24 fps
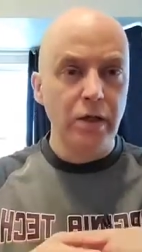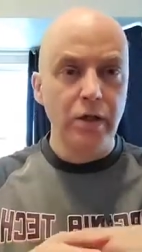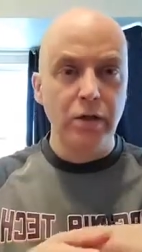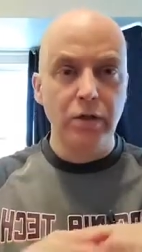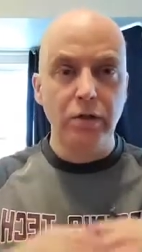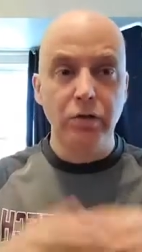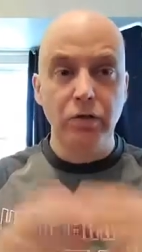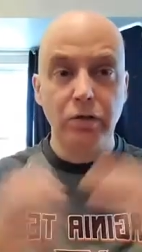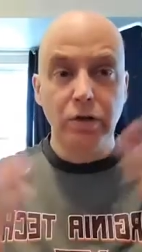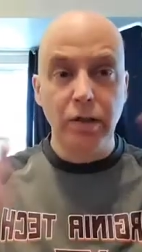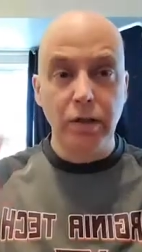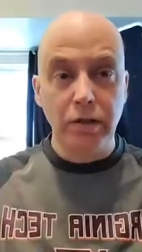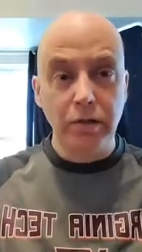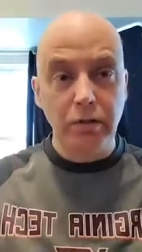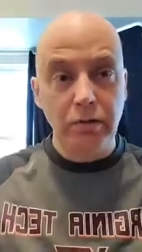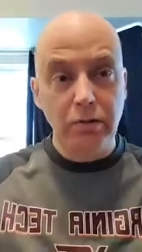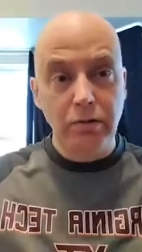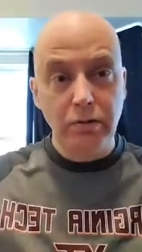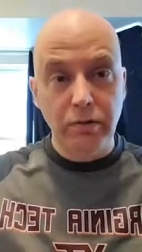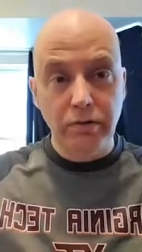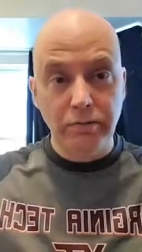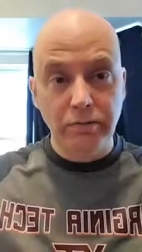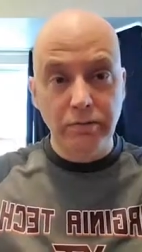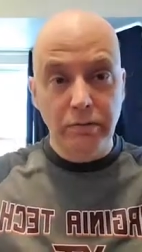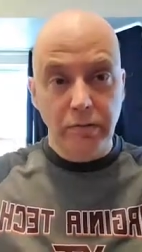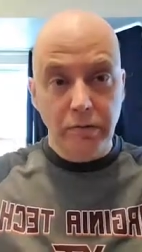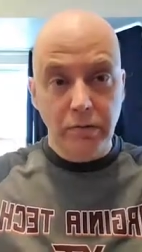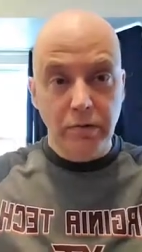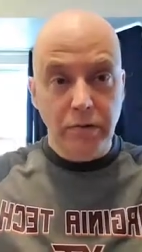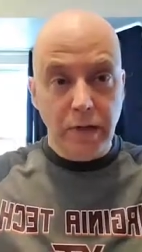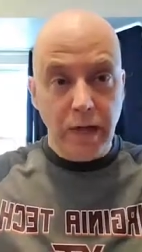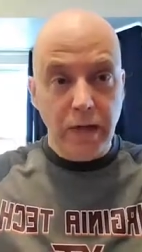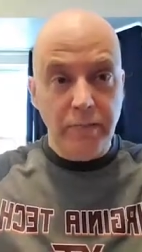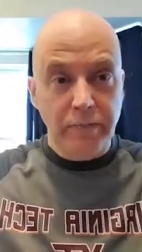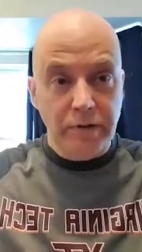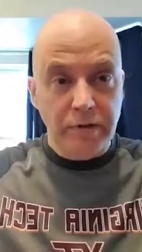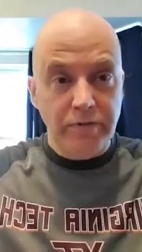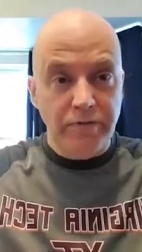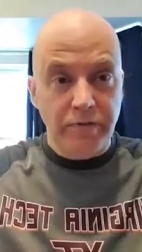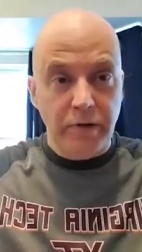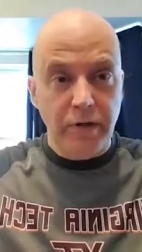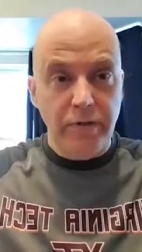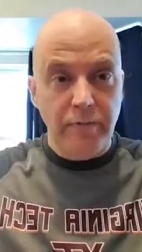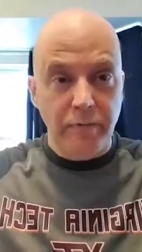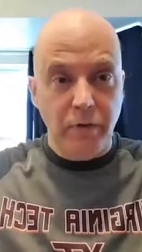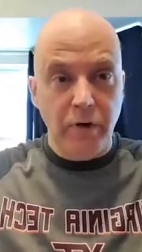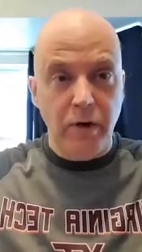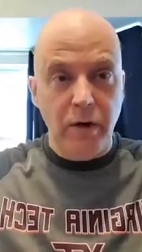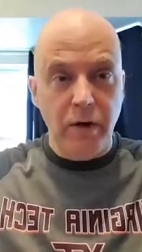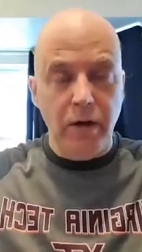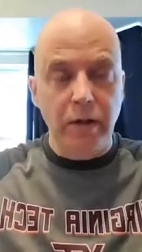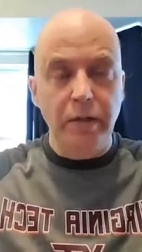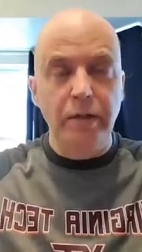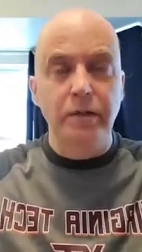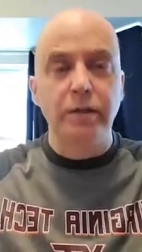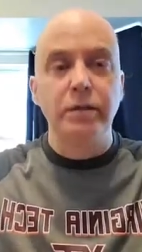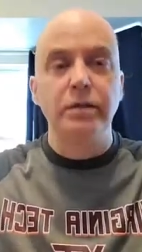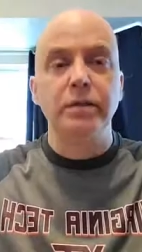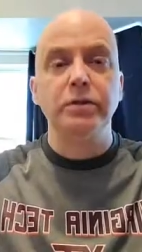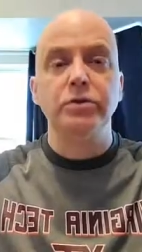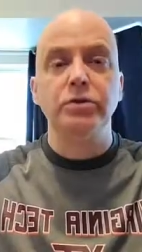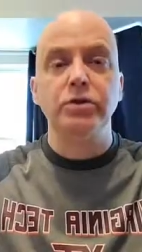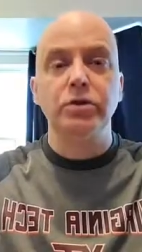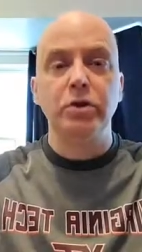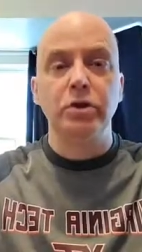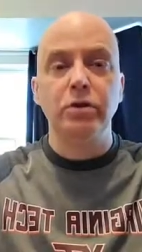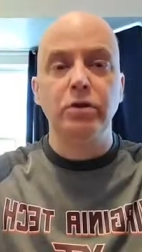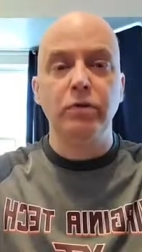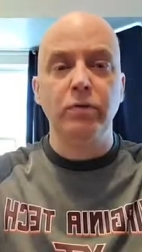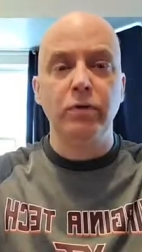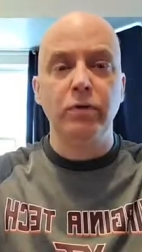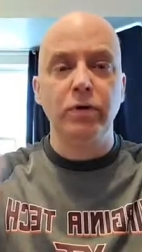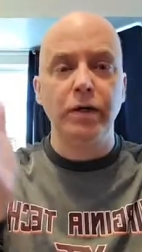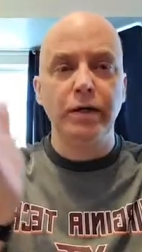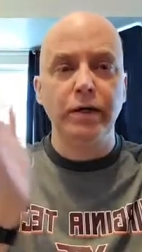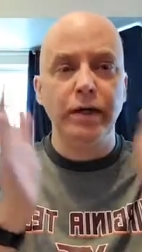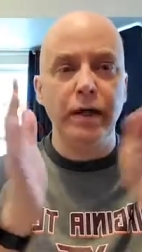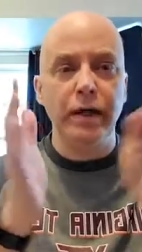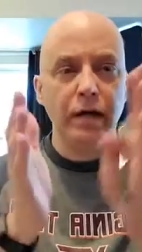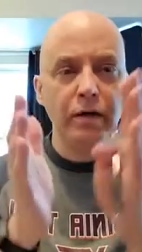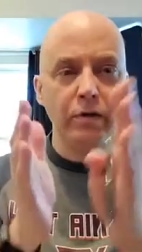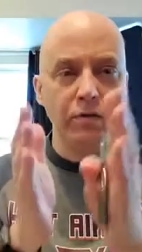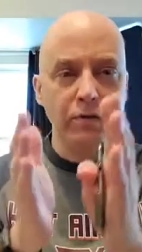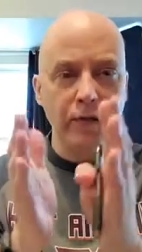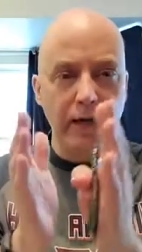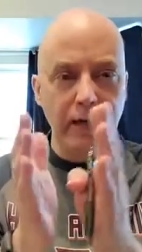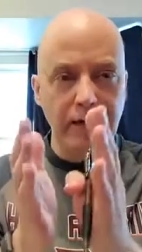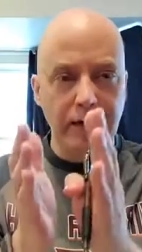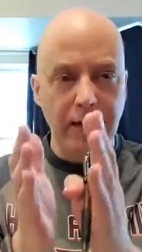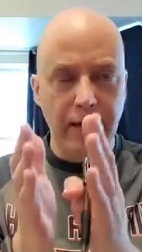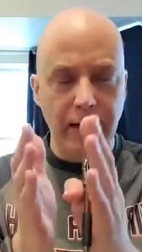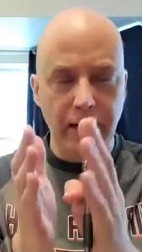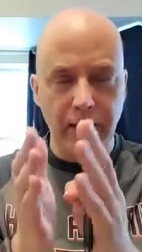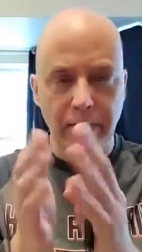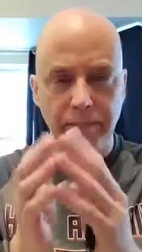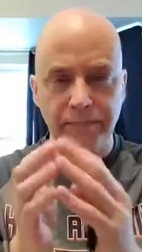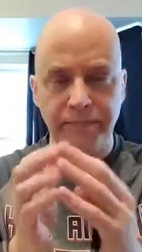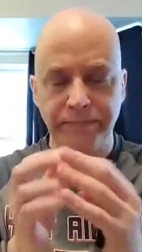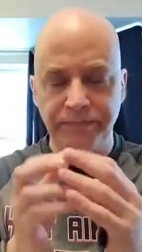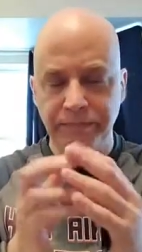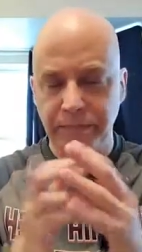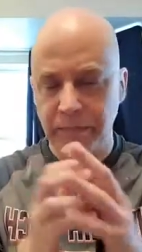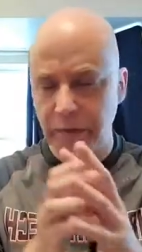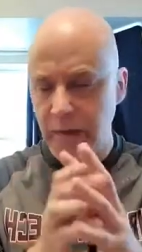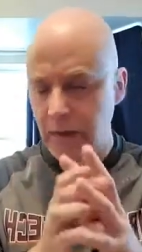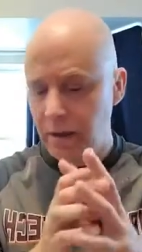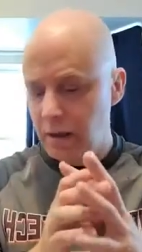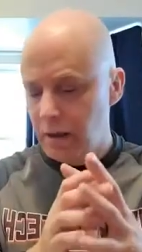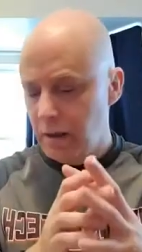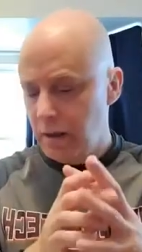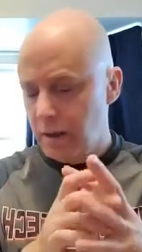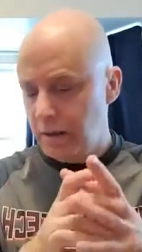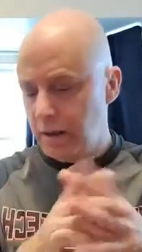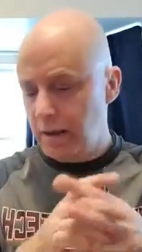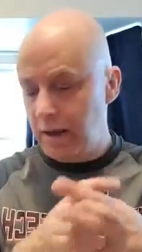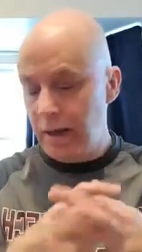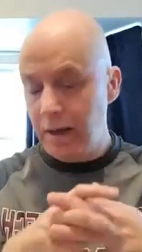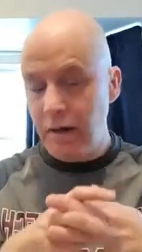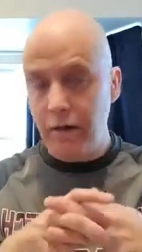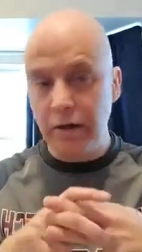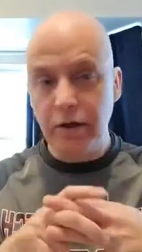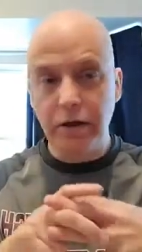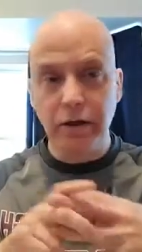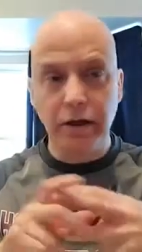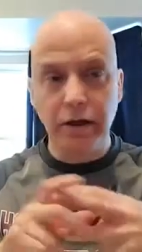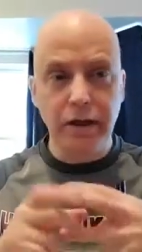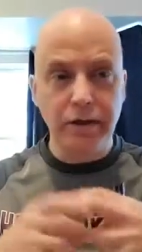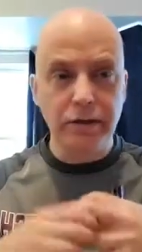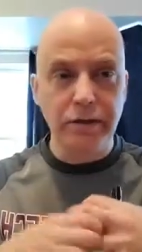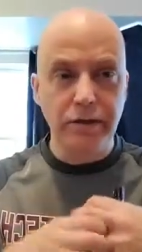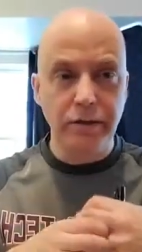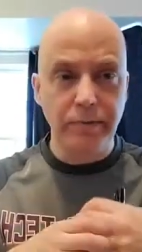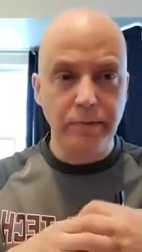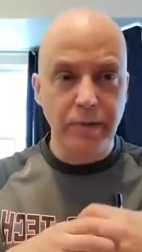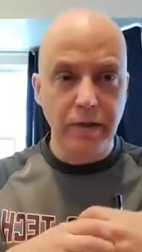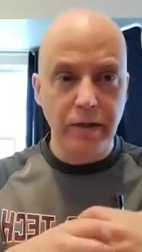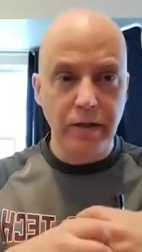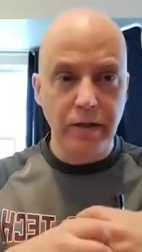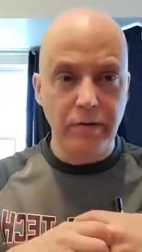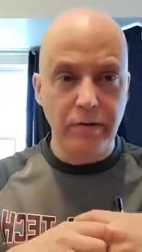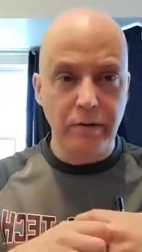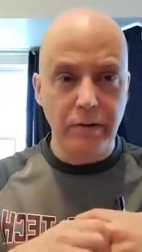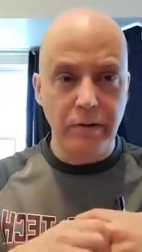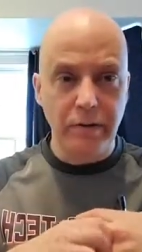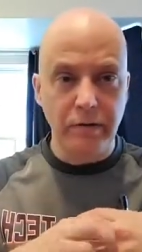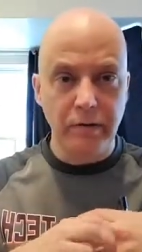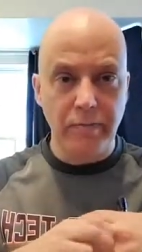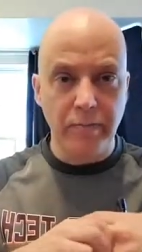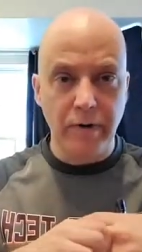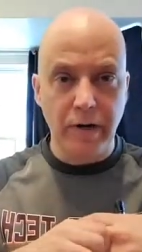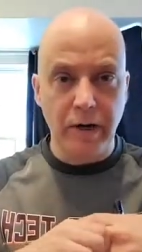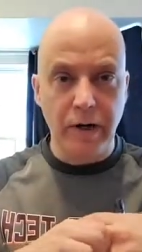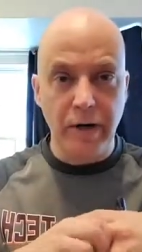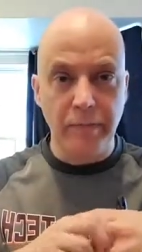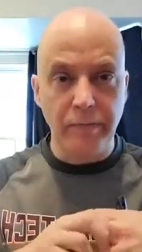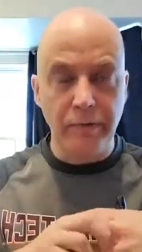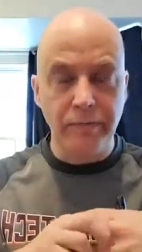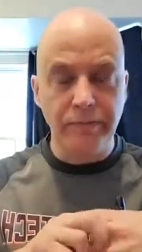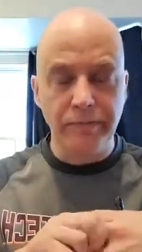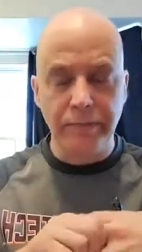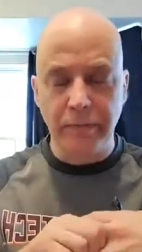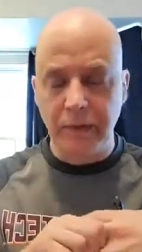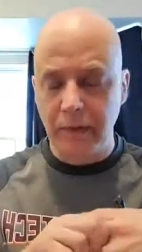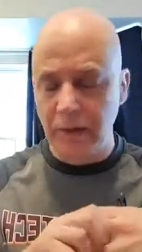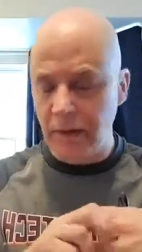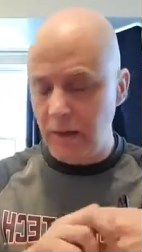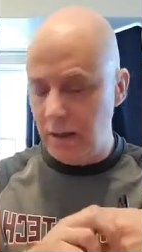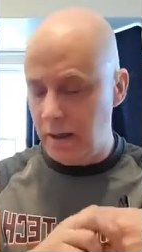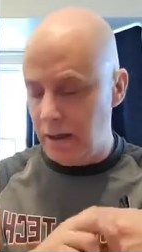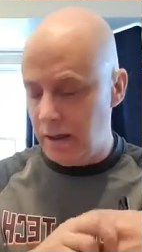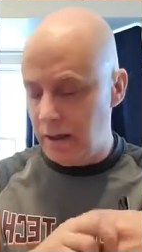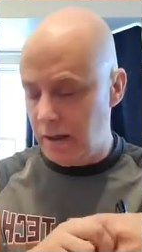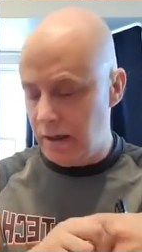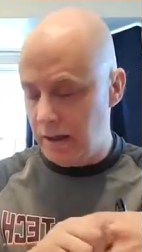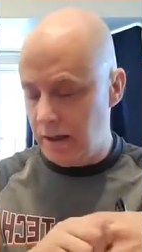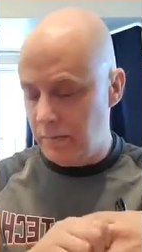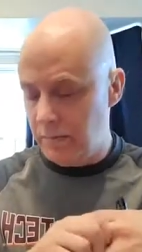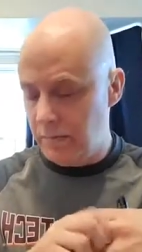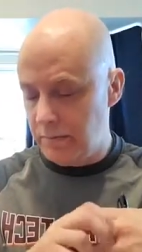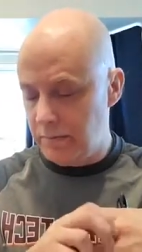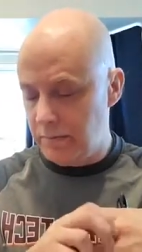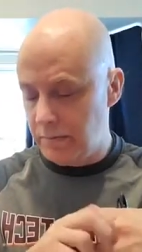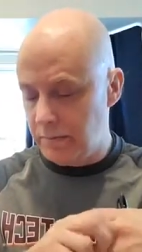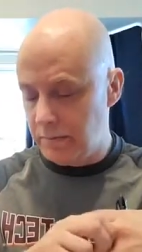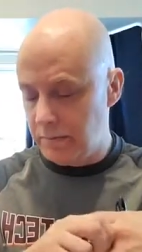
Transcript: Your topic's very broad, and so you want to narrow that down. Now here gets to be the problem. Well,